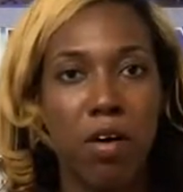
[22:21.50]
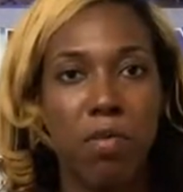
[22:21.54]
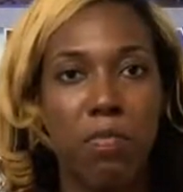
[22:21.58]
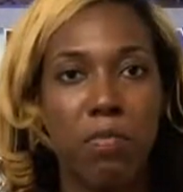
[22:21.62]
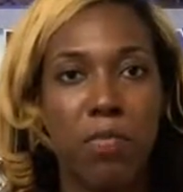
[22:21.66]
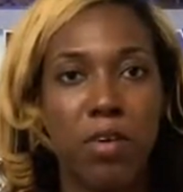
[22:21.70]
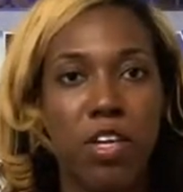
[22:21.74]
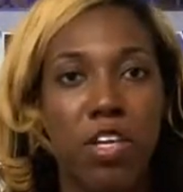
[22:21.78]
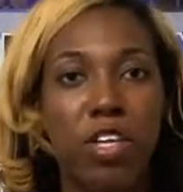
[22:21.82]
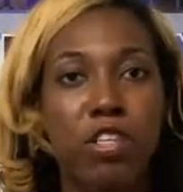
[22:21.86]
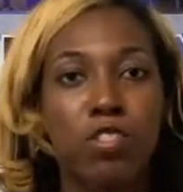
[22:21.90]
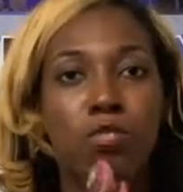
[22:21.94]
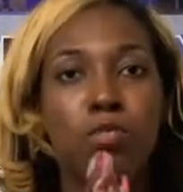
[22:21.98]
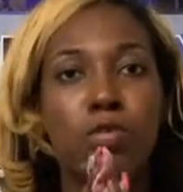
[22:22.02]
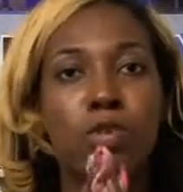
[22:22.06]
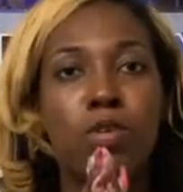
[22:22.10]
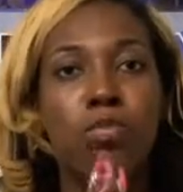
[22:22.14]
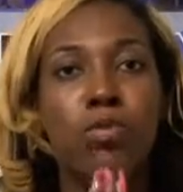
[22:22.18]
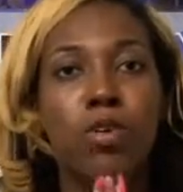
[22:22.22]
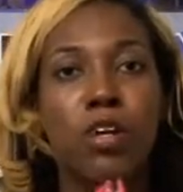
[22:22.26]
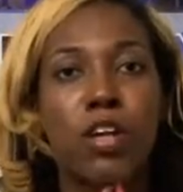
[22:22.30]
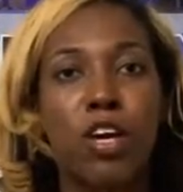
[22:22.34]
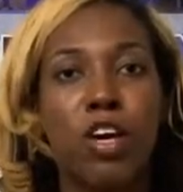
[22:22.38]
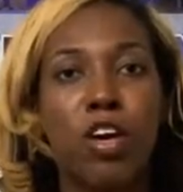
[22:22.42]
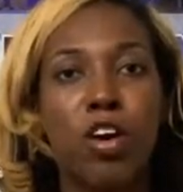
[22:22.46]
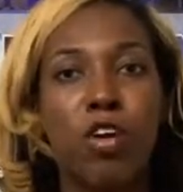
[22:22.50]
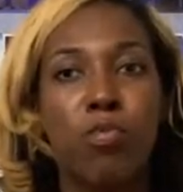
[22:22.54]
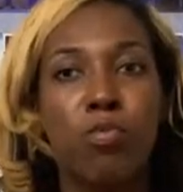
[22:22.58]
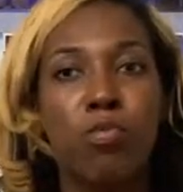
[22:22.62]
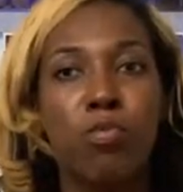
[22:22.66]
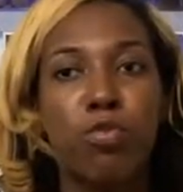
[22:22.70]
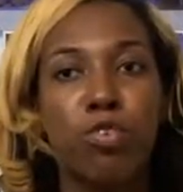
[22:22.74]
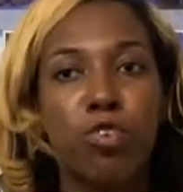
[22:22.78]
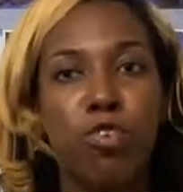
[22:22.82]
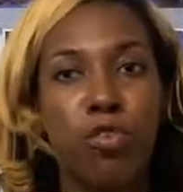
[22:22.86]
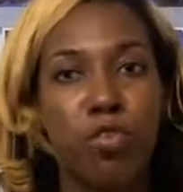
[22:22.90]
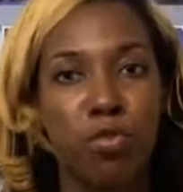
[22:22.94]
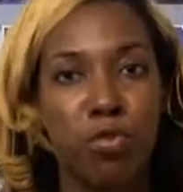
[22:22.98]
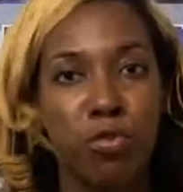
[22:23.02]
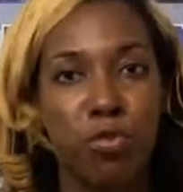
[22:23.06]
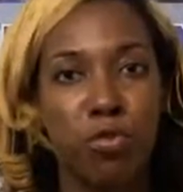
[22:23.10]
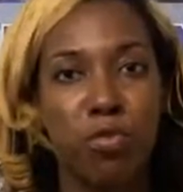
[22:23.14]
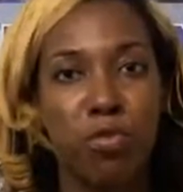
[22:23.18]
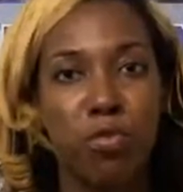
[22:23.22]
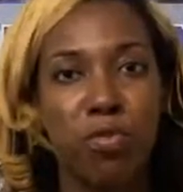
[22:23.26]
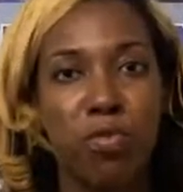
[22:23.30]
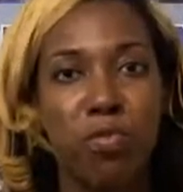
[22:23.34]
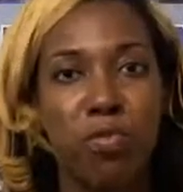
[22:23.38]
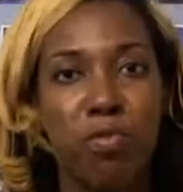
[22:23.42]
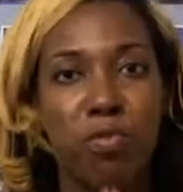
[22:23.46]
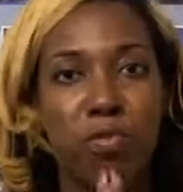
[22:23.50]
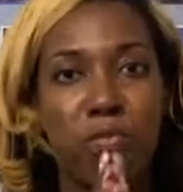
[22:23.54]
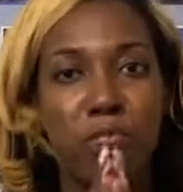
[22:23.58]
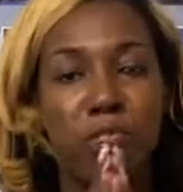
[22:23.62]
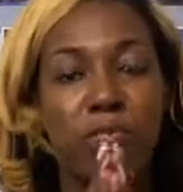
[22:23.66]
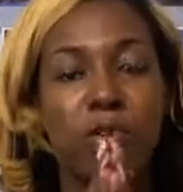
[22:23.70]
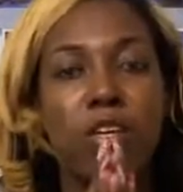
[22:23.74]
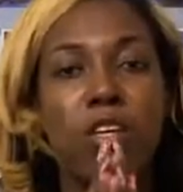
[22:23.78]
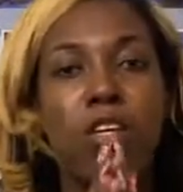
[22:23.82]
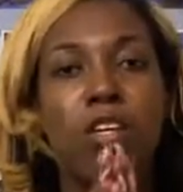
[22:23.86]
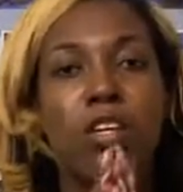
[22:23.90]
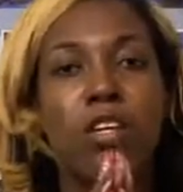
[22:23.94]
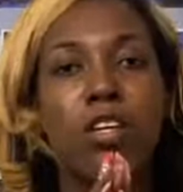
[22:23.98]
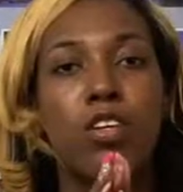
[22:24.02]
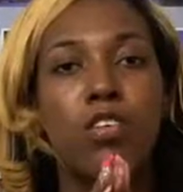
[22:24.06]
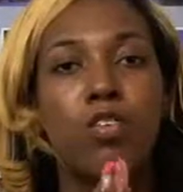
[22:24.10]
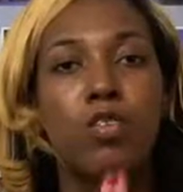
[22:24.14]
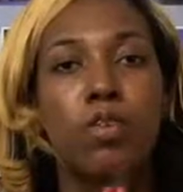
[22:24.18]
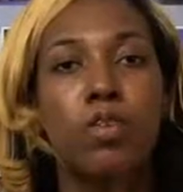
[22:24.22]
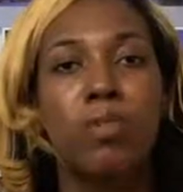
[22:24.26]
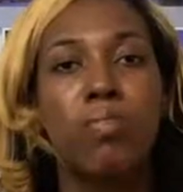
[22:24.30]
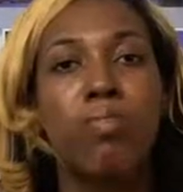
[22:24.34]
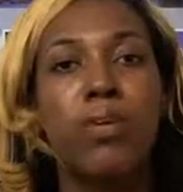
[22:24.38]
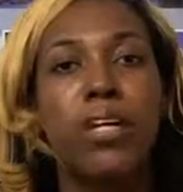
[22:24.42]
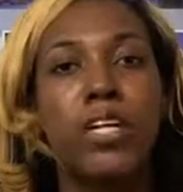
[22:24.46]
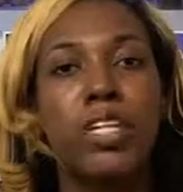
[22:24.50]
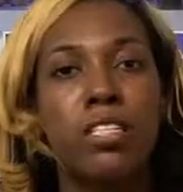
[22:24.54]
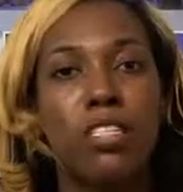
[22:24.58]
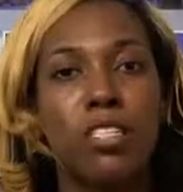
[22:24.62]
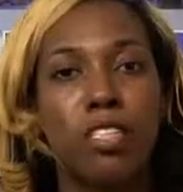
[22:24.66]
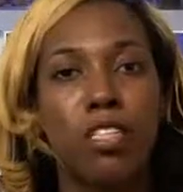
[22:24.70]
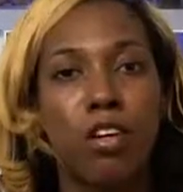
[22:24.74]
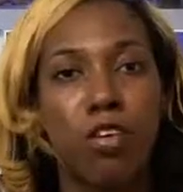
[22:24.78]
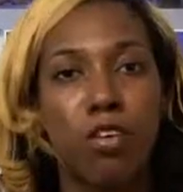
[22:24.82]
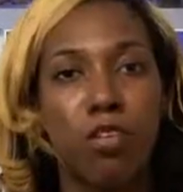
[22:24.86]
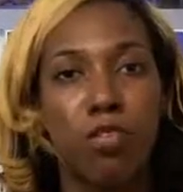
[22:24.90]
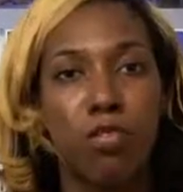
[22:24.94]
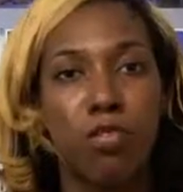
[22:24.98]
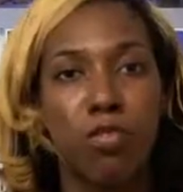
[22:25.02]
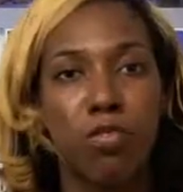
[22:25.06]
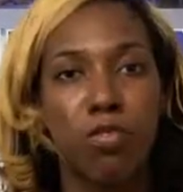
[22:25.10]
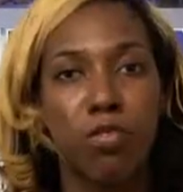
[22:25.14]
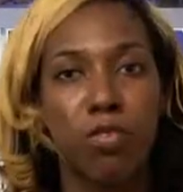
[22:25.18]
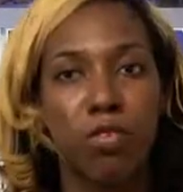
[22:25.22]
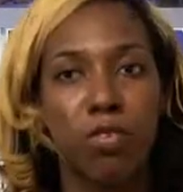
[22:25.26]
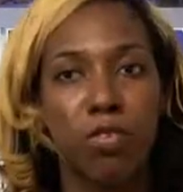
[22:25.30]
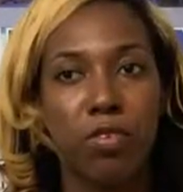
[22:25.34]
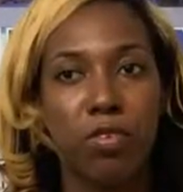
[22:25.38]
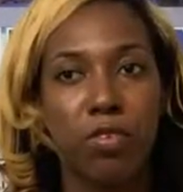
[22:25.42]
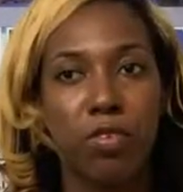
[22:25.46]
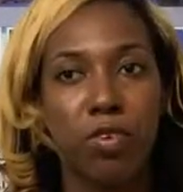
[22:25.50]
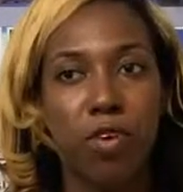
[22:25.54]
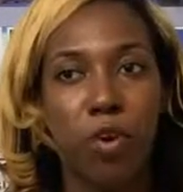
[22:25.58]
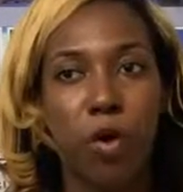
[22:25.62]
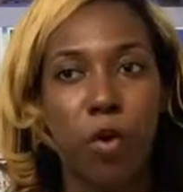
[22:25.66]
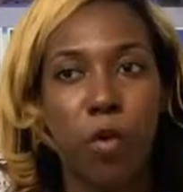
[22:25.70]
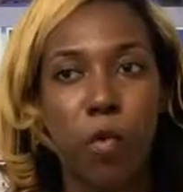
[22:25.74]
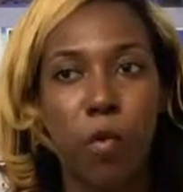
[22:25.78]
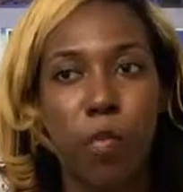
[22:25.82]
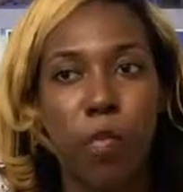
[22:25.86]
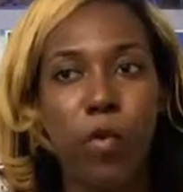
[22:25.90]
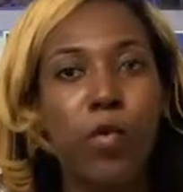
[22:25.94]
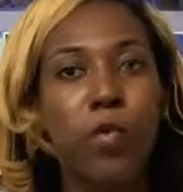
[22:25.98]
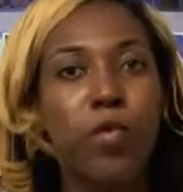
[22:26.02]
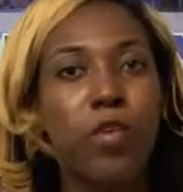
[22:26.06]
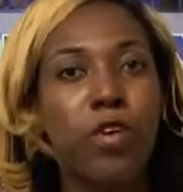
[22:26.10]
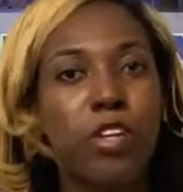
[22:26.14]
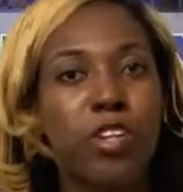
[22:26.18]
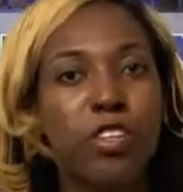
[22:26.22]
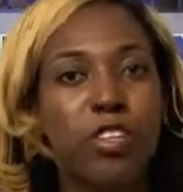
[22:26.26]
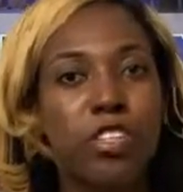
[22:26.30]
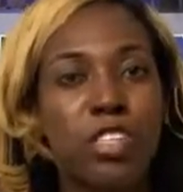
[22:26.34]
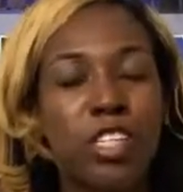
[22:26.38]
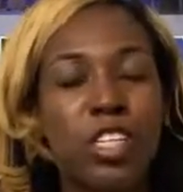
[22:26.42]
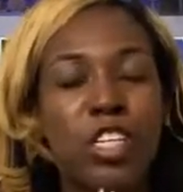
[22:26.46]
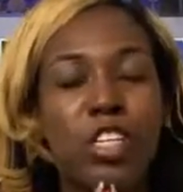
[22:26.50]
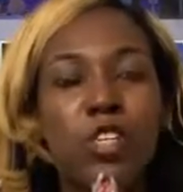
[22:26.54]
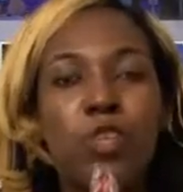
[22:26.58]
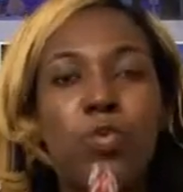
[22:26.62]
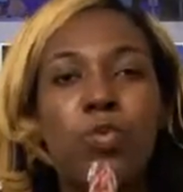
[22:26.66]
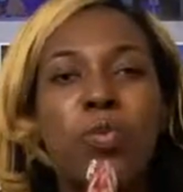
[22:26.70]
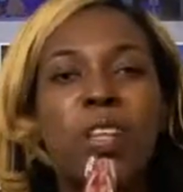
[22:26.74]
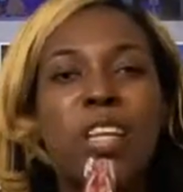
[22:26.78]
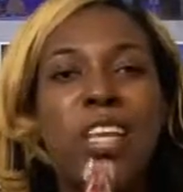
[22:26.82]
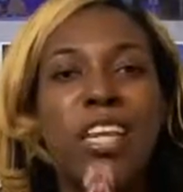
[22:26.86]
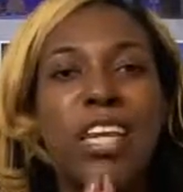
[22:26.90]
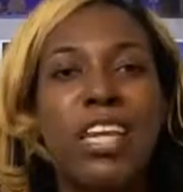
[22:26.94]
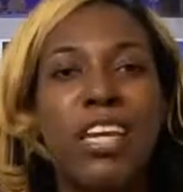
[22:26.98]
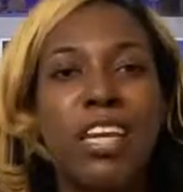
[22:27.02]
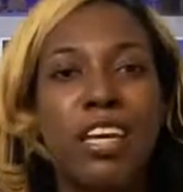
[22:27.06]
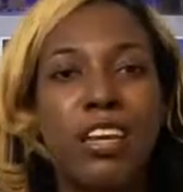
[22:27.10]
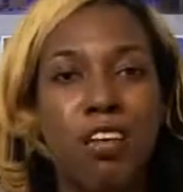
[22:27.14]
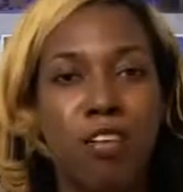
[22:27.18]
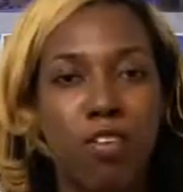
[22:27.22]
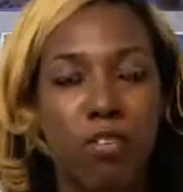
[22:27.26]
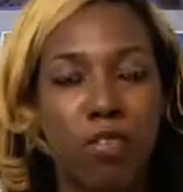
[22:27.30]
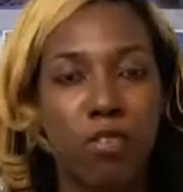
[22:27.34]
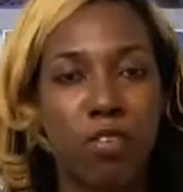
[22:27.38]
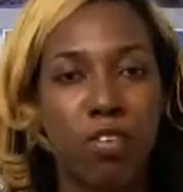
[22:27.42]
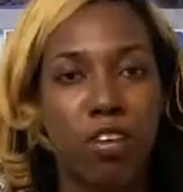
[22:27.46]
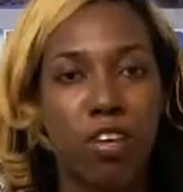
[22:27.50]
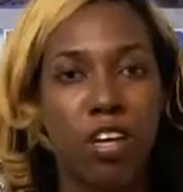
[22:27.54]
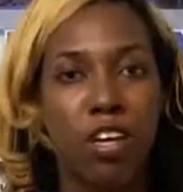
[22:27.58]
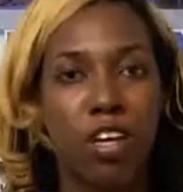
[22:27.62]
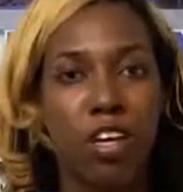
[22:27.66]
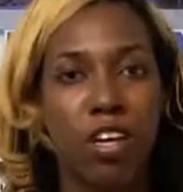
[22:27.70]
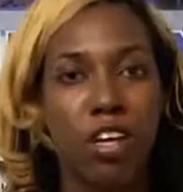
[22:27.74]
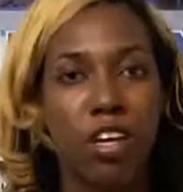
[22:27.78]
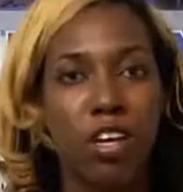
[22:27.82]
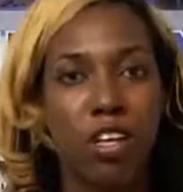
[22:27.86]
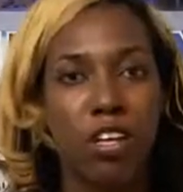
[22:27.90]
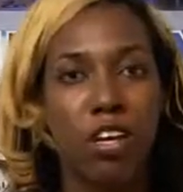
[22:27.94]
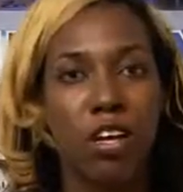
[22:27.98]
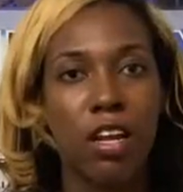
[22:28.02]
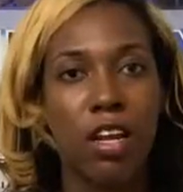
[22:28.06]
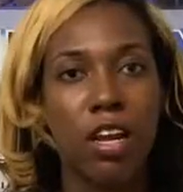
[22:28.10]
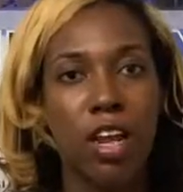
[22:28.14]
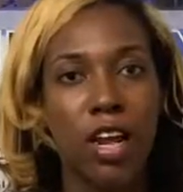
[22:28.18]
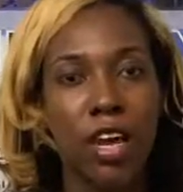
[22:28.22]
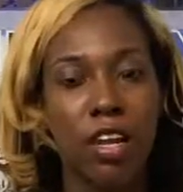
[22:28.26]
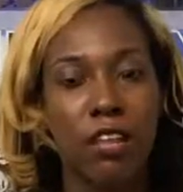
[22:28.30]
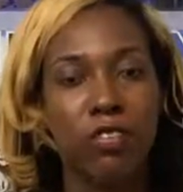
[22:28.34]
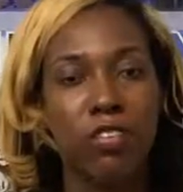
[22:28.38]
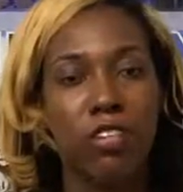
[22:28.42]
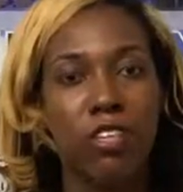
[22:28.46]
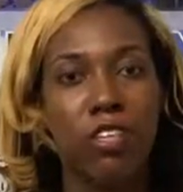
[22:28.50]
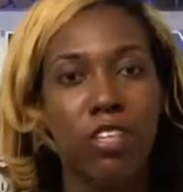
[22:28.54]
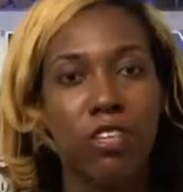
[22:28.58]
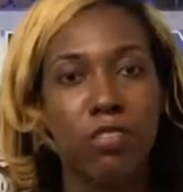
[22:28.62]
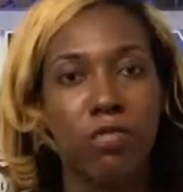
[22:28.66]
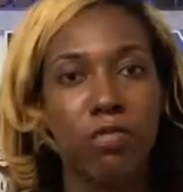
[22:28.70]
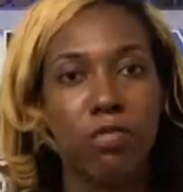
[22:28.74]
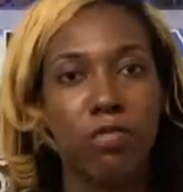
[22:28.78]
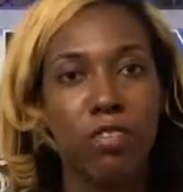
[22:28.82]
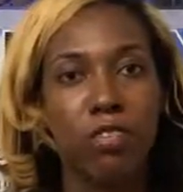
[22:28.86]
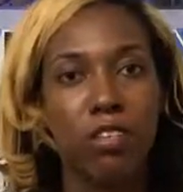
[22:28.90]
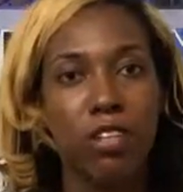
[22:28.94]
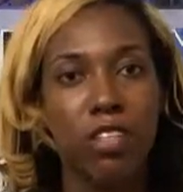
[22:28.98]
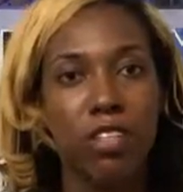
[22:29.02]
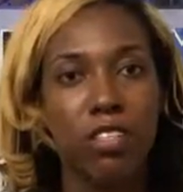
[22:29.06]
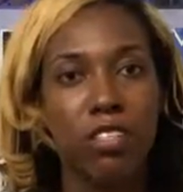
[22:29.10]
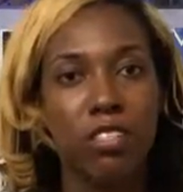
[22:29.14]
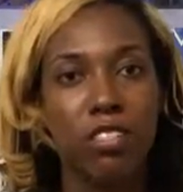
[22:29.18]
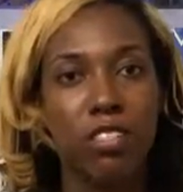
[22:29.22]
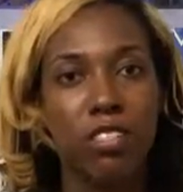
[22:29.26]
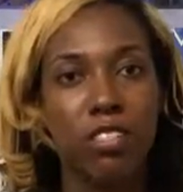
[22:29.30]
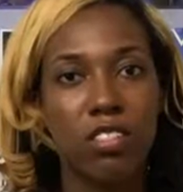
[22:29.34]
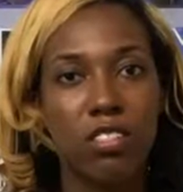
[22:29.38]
because we want to help you be your best self. We want to see you live your life to the fullest.